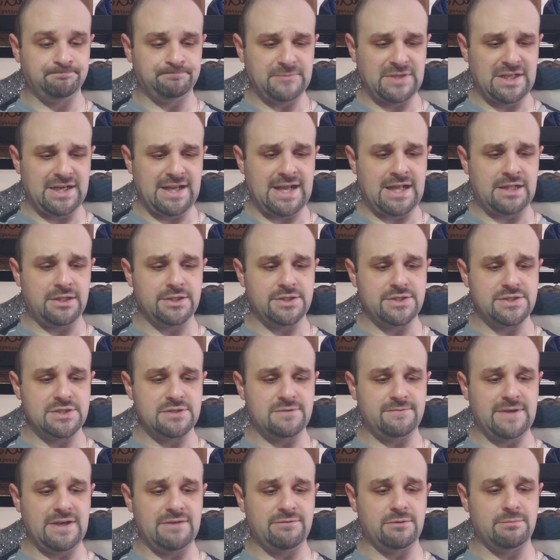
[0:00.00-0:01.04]
And Alex
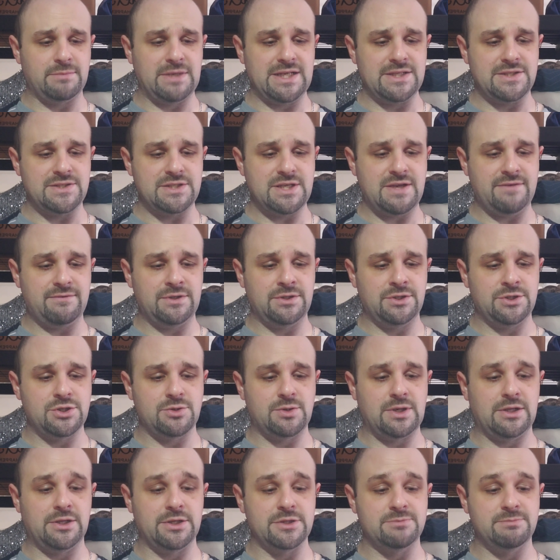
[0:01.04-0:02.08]
is favored by 7.
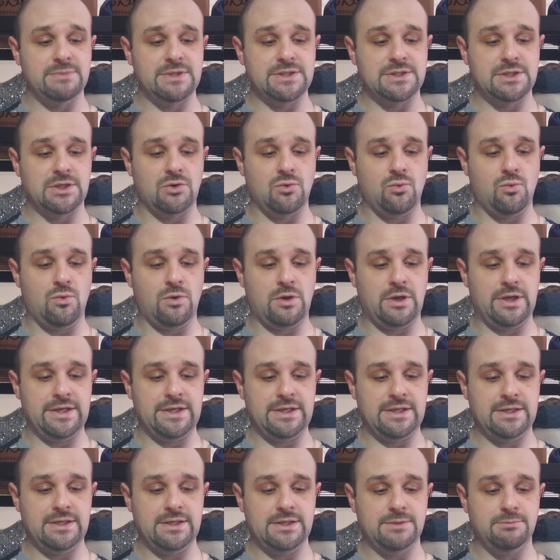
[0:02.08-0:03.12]
Joel is missing
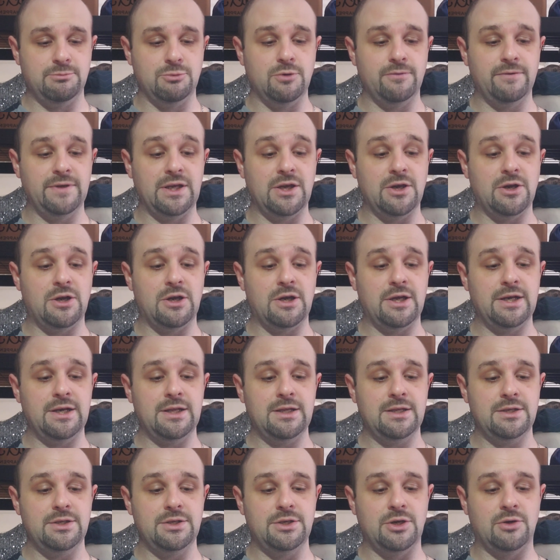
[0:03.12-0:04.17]
1. Moving
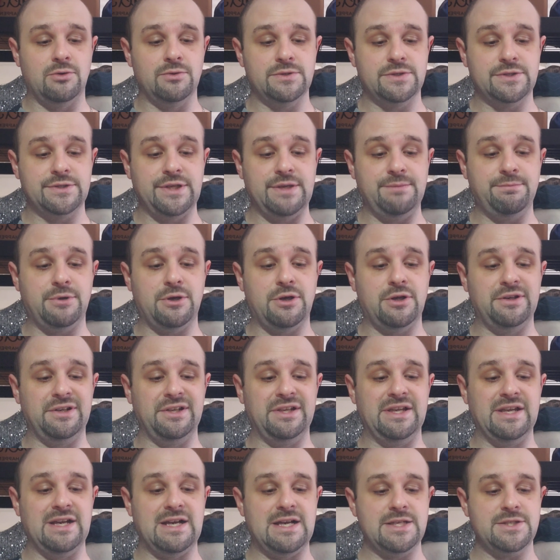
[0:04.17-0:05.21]
on, don't sleep
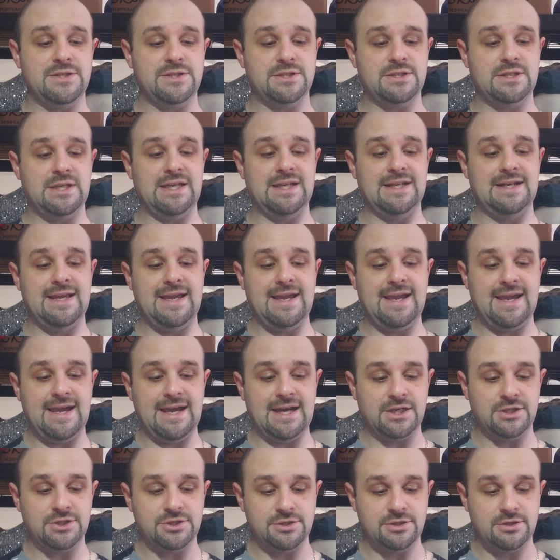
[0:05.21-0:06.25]
on Gus and
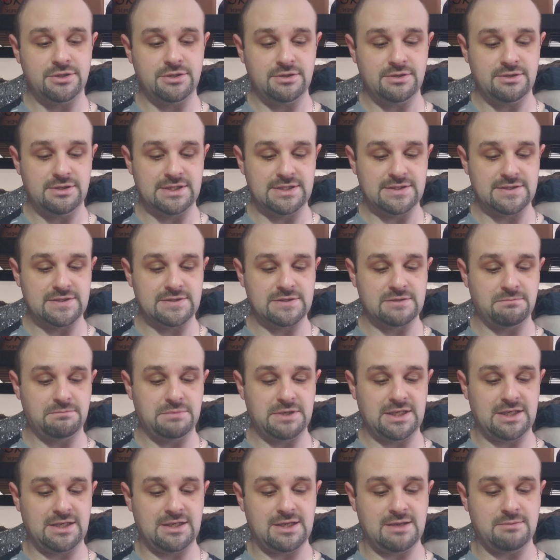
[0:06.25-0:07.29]
Hector. This is a
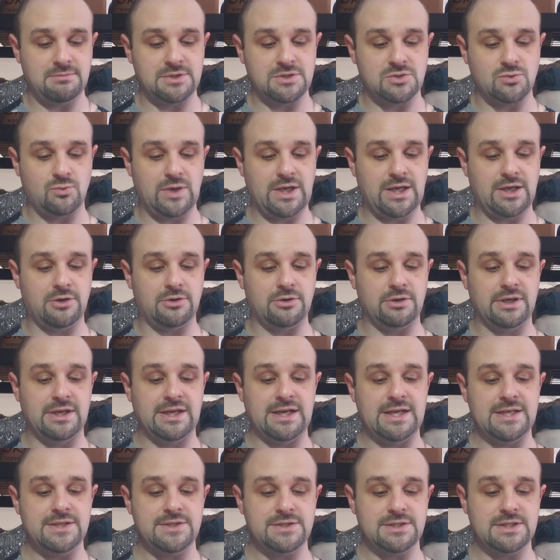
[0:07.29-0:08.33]
big game as well.
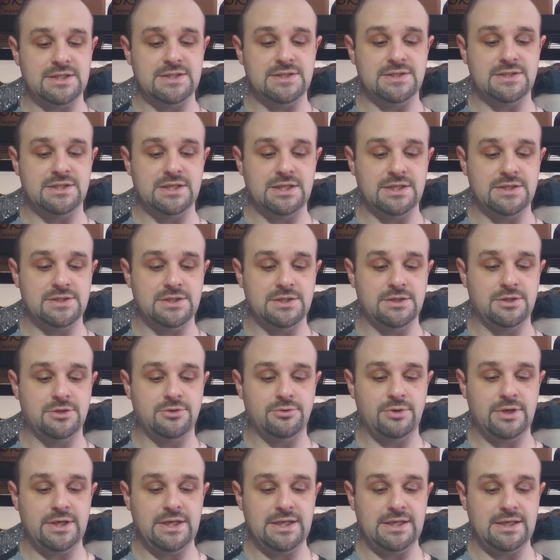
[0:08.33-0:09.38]
Gus is 6 and
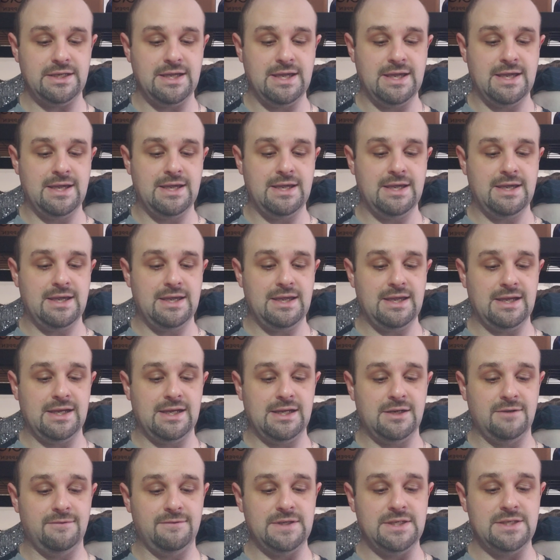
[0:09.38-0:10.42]
3,
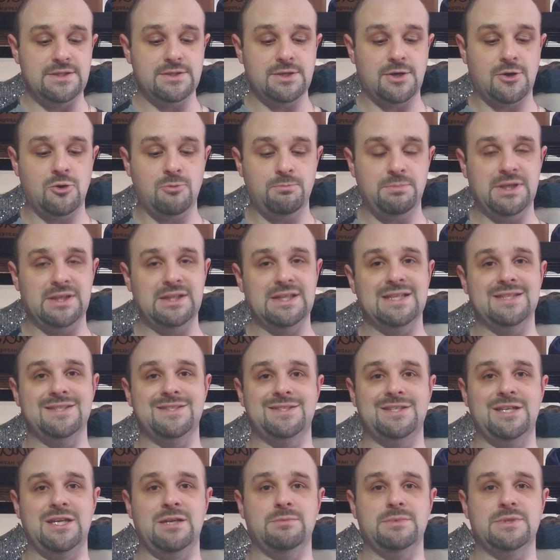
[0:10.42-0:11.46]
and if he's hoping that
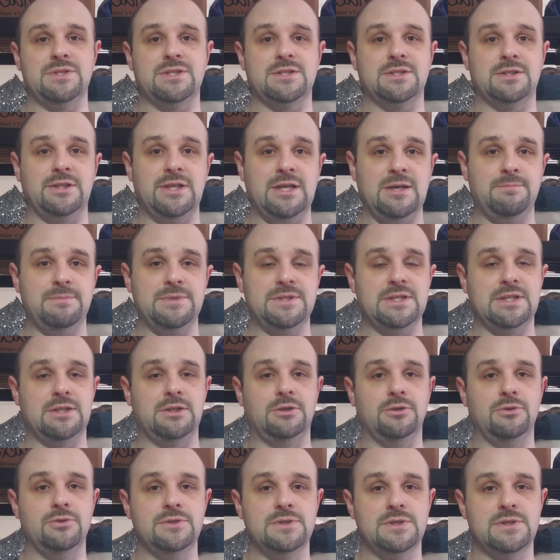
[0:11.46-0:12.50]
Sam slips
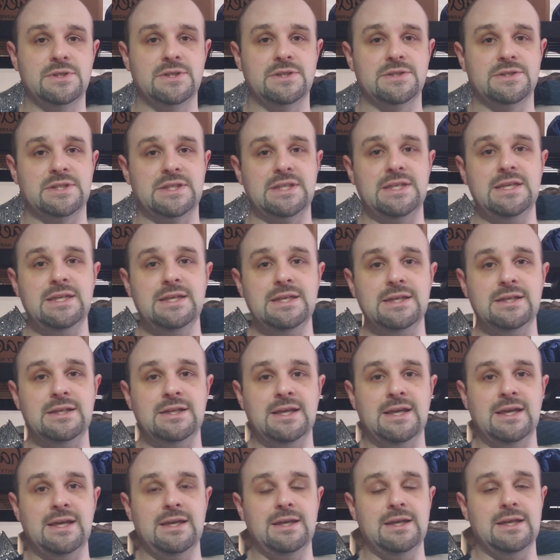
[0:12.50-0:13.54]
and loses to Sahid,
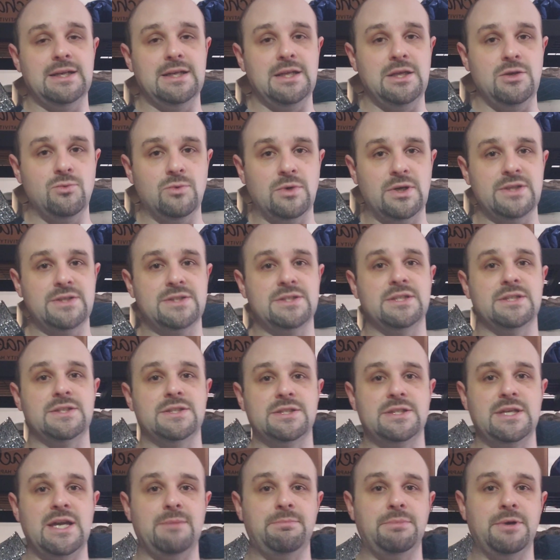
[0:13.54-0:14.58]
and he wants to
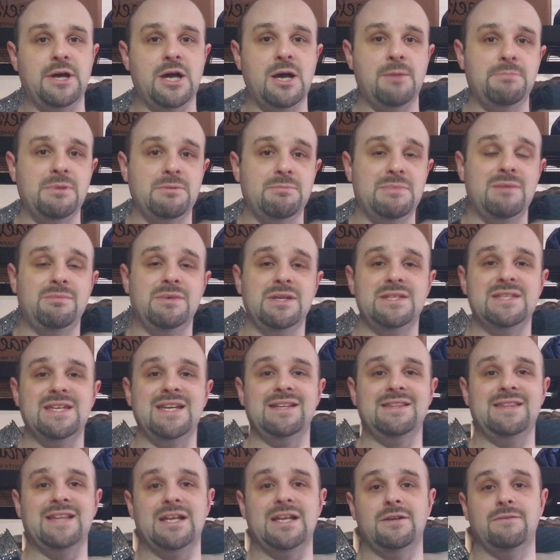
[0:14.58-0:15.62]
step up and maybe
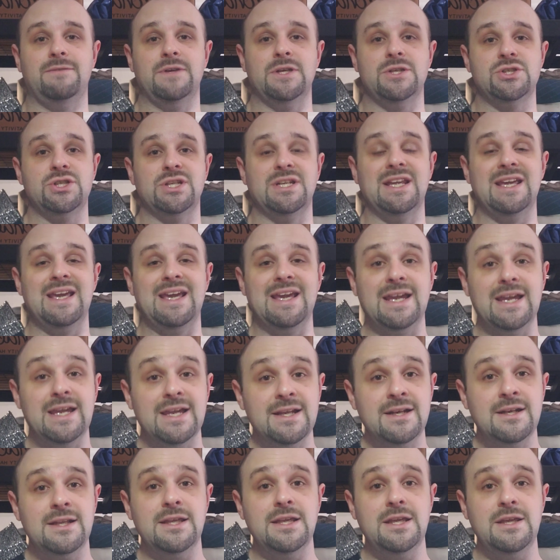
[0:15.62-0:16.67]
take division
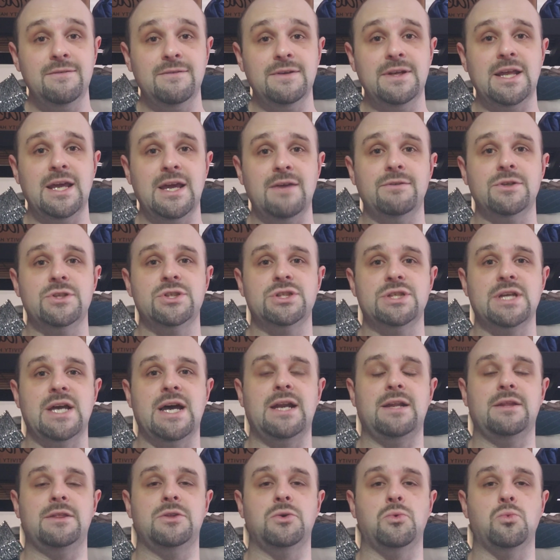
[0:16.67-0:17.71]
and even have a
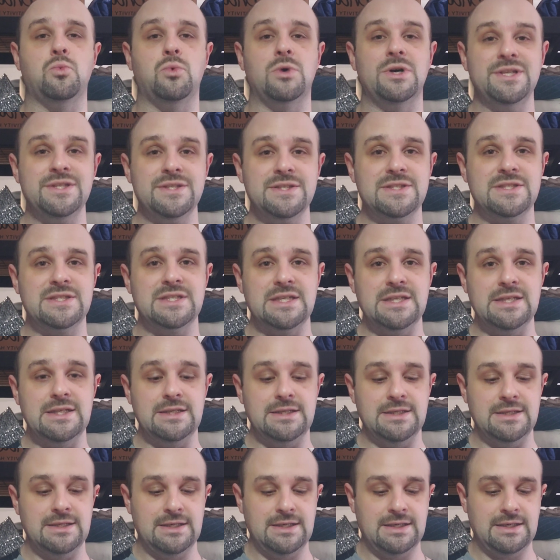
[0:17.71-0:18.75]
shot at the 1
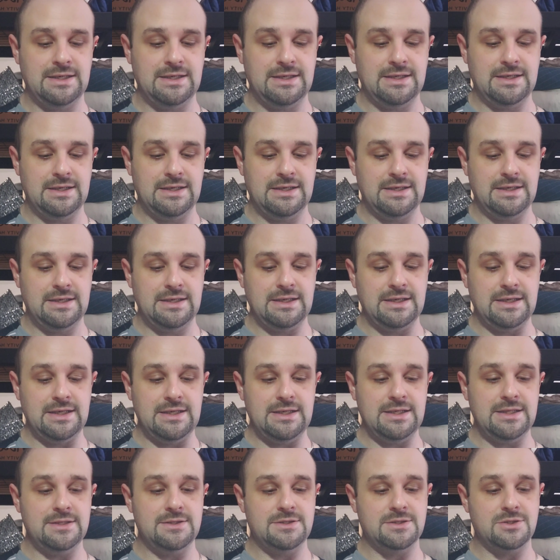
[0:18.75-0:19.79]
seed, he
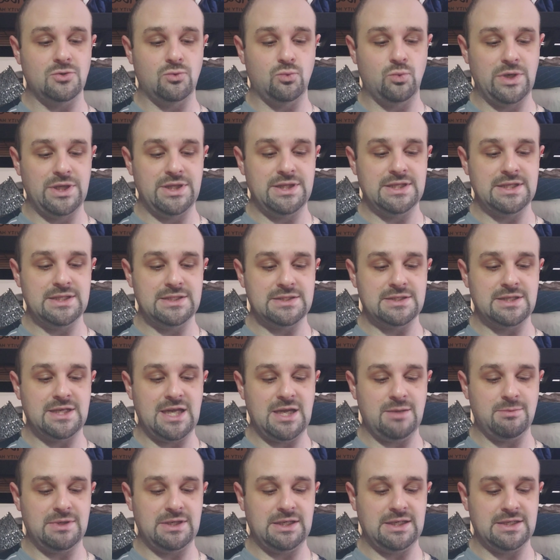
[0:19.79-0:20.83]
needs to win this
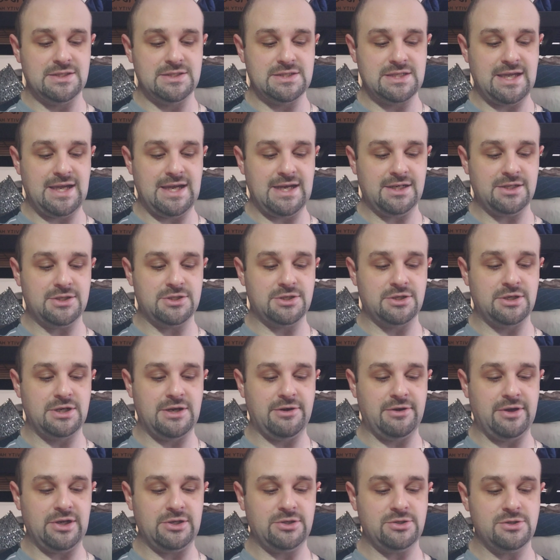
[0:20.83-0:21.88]
game against Hector.
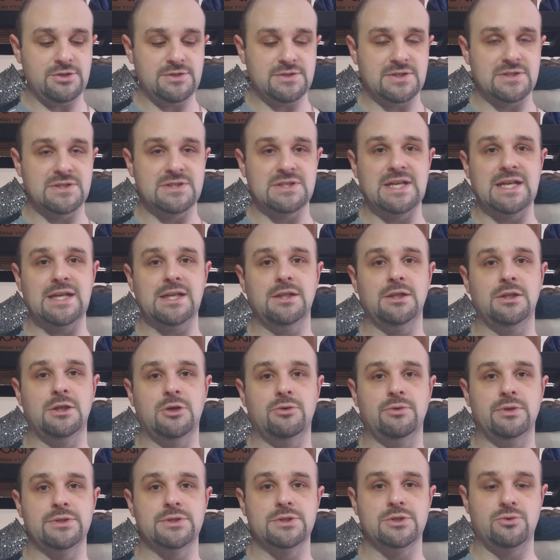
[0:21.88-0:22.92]
Now, Hector is the second
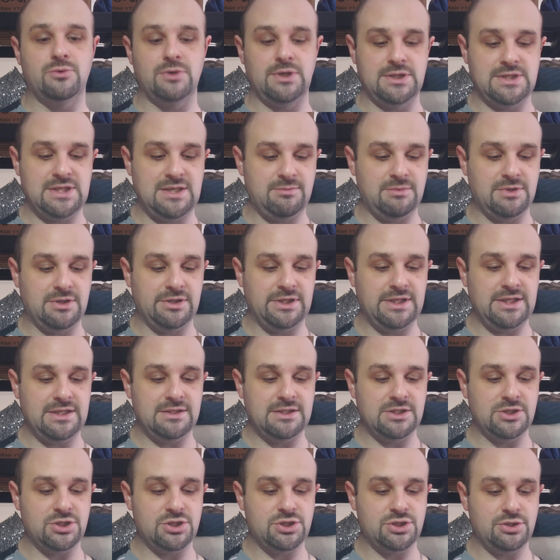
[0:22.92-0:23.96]
lowest scoring team in the
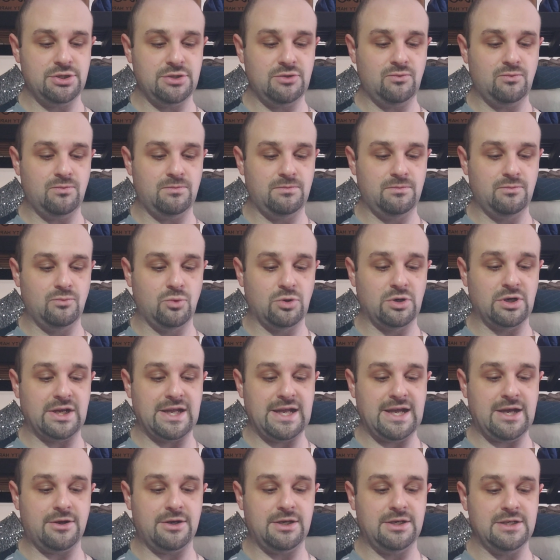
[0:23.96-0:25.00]
league. This should work
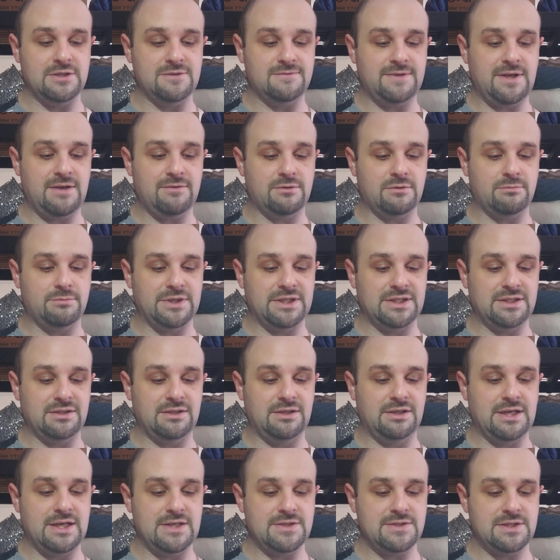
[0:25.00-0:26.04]
out in his favor, but
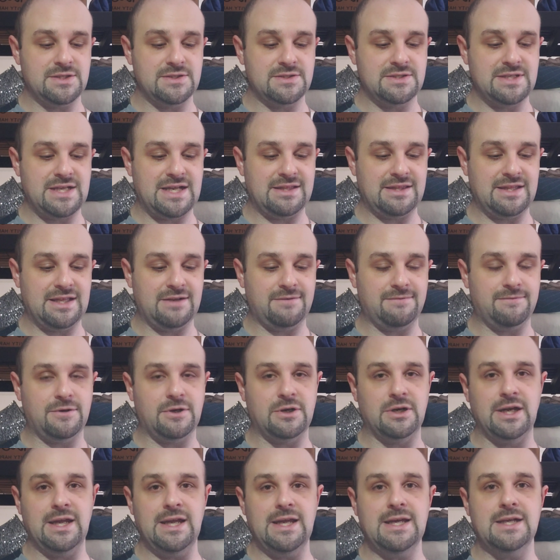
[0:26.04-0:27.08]
Gus is not that
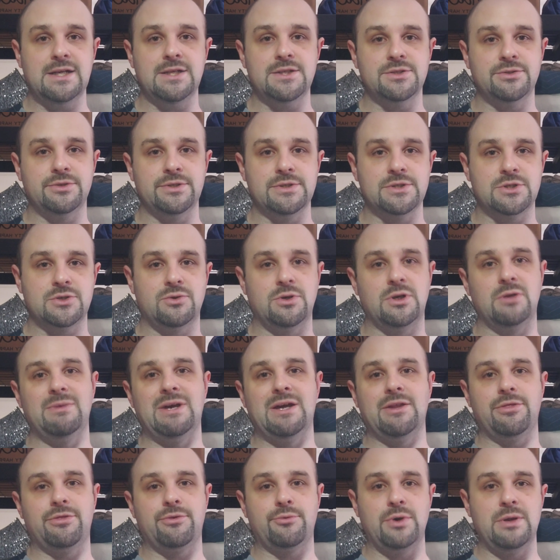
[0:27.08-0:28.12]
far ahead. He's only scoring
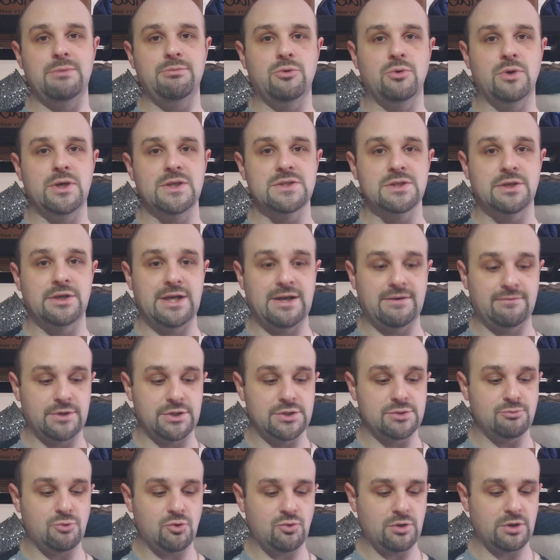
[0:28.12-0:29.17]
about 3 points on
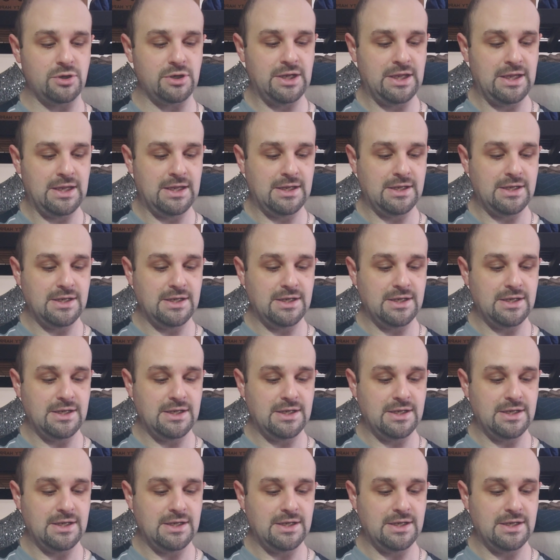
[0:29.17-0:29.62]
average more.